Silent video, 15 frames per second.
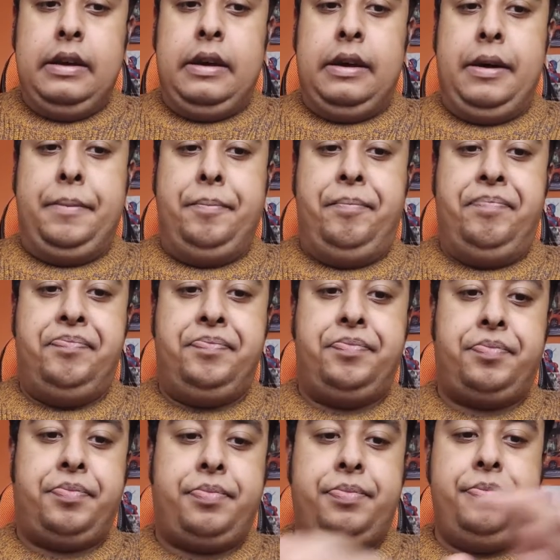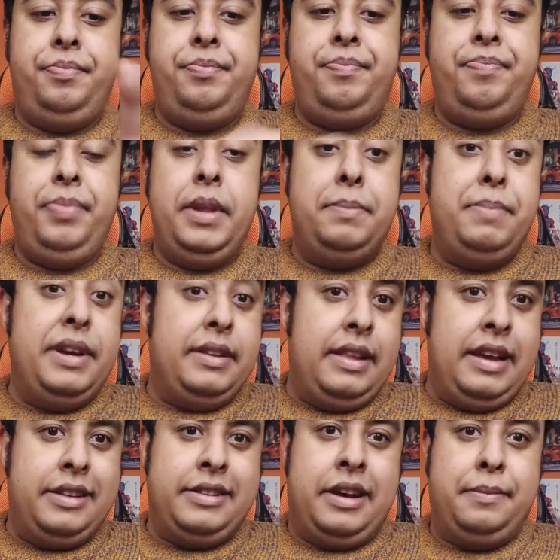A bit
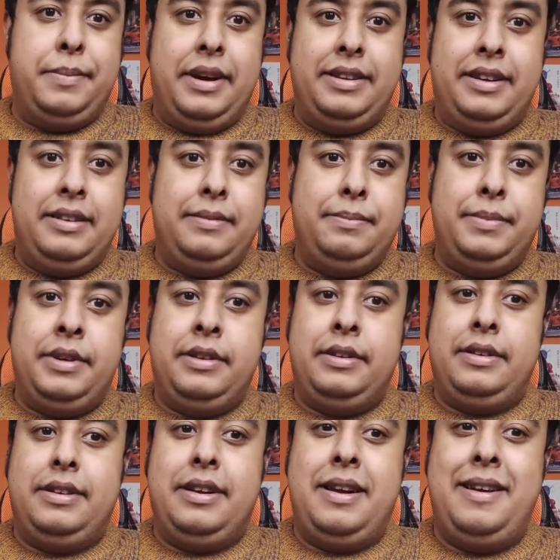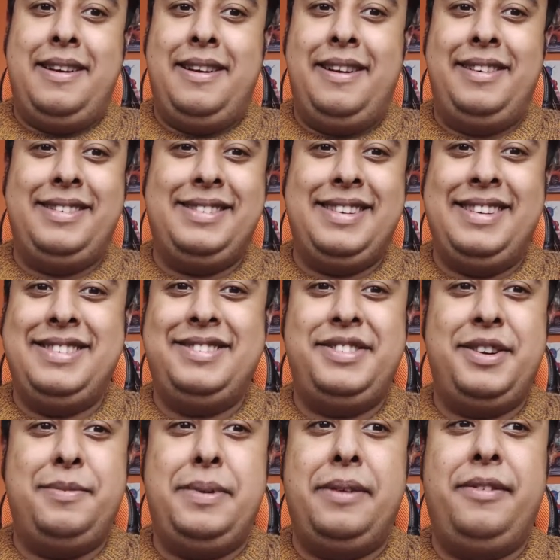let down by that, but I
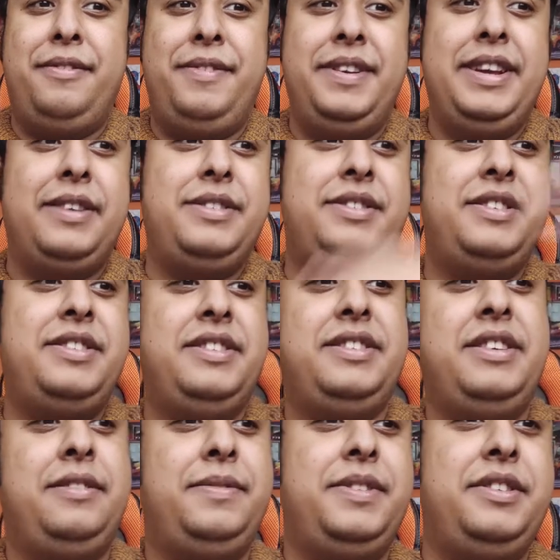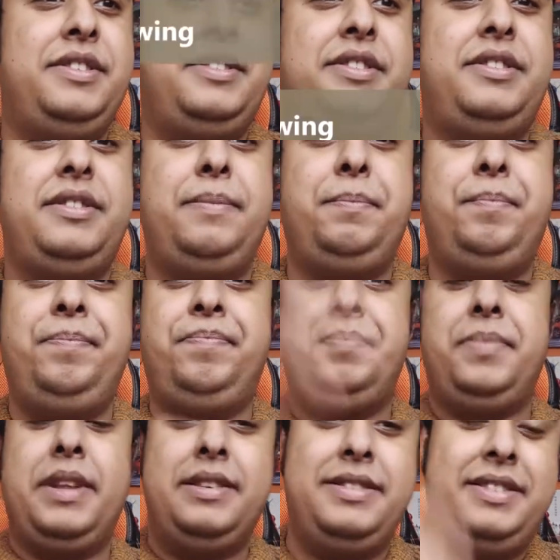just hope everything else isn't of this
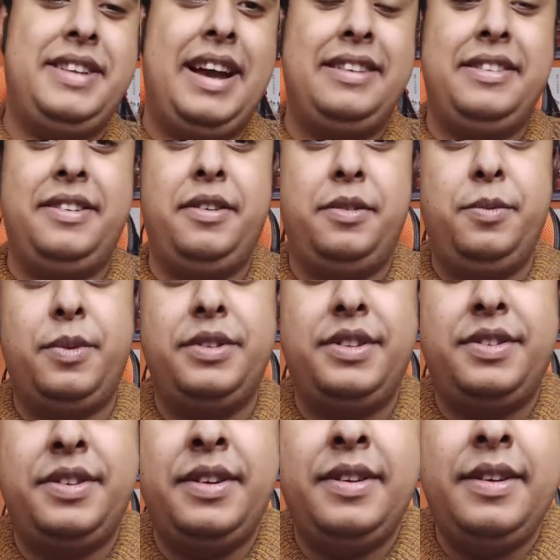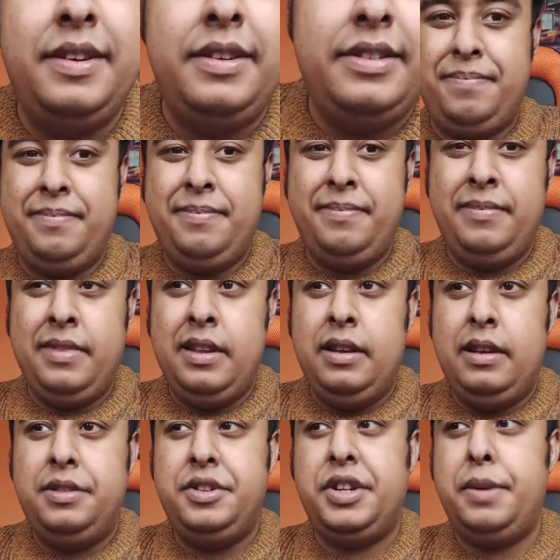standard onwards.
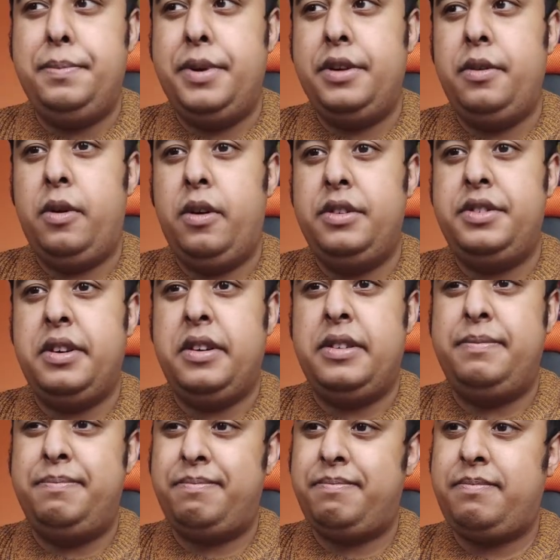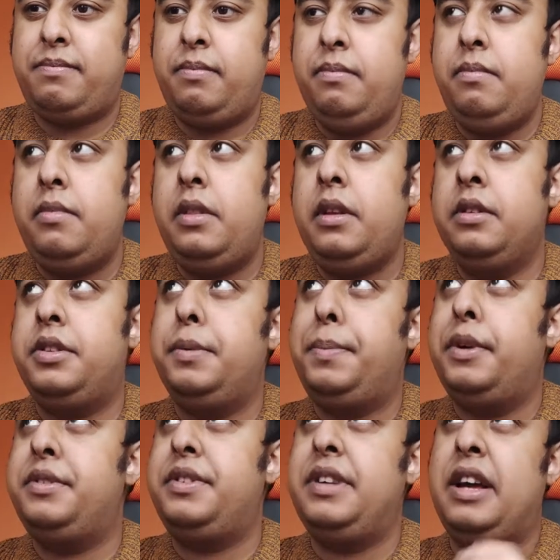Chicken pakoras are
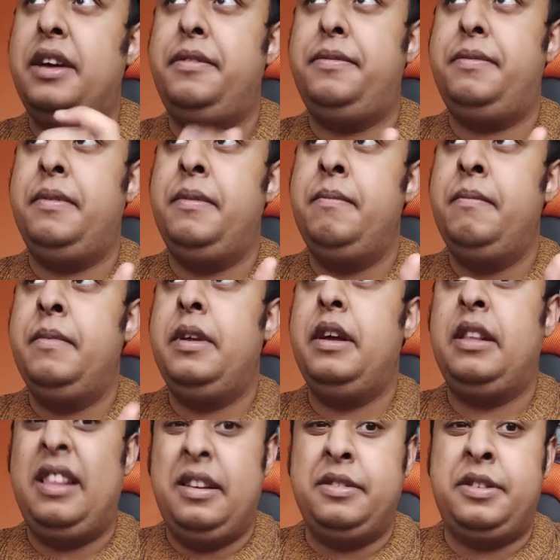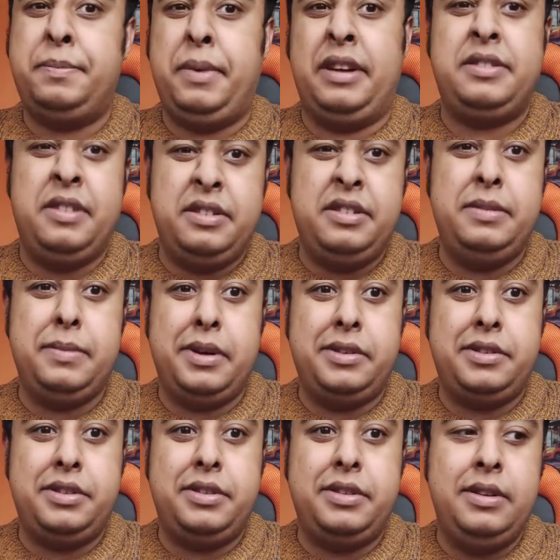supposed to have a little spice, not too
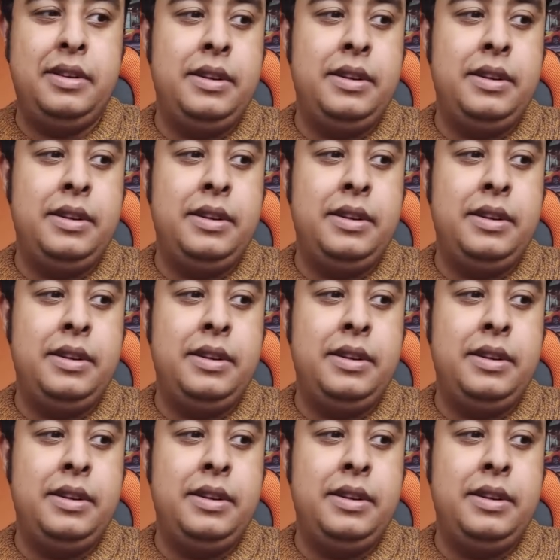much.